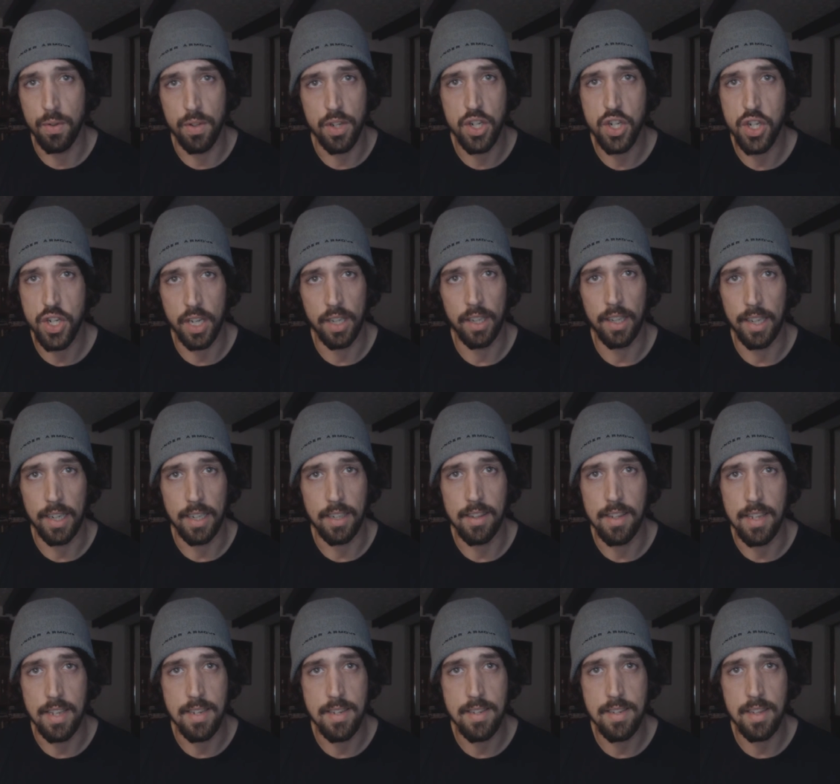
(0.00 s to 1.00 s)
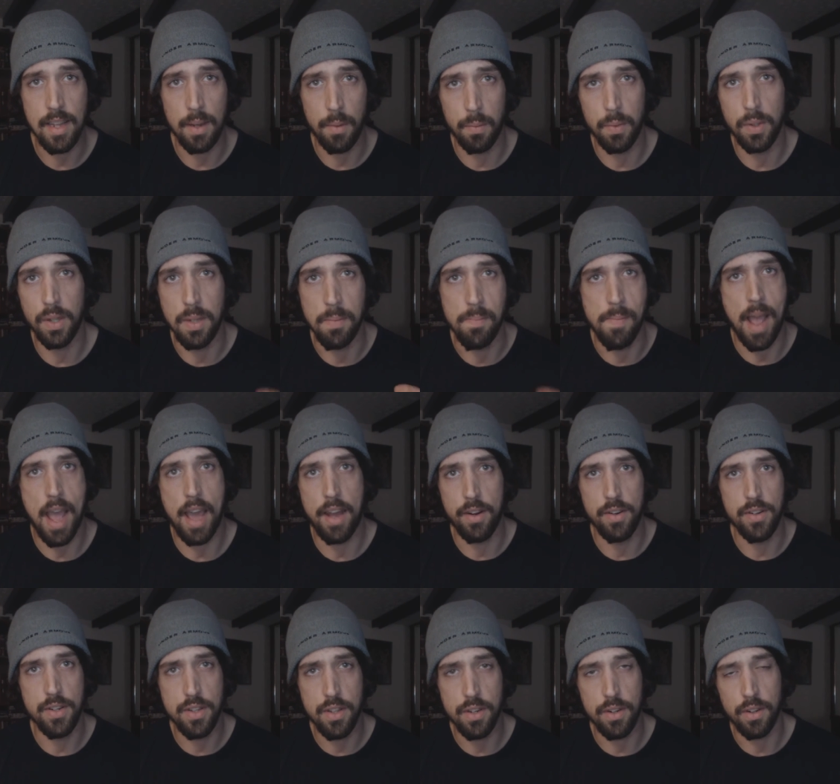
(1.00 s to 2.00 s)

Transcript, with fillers: you the shit like this that really matters.